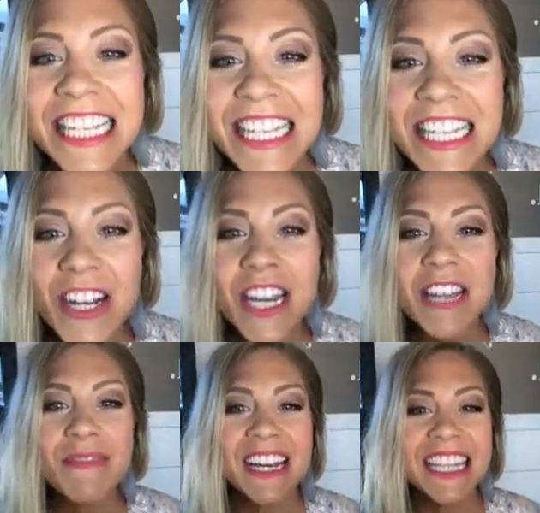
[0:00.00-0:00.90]
Sorry
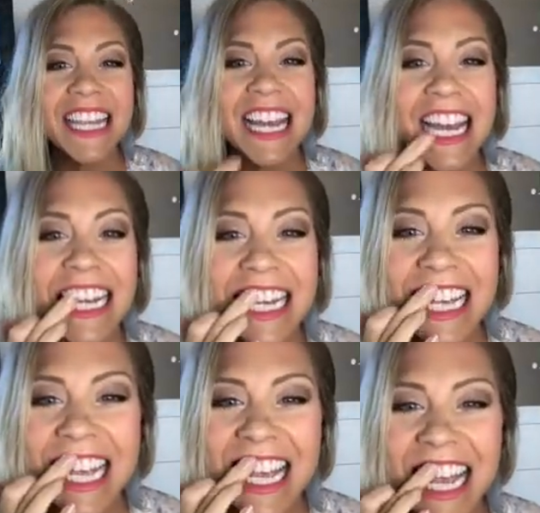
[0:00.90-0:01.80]
about that.
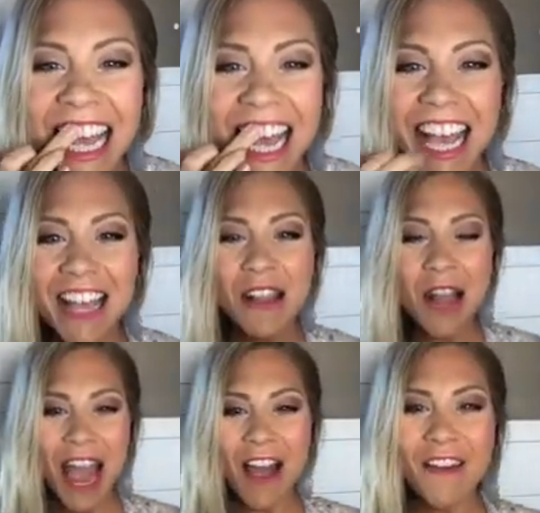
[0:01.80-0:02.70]

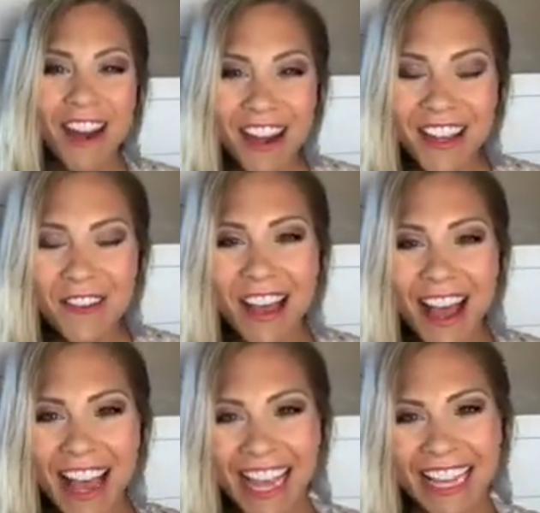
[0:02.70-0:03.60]
How are you
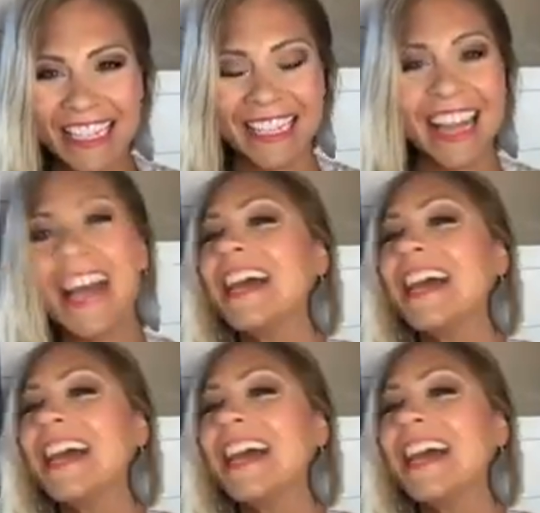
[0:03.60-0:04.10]
guys?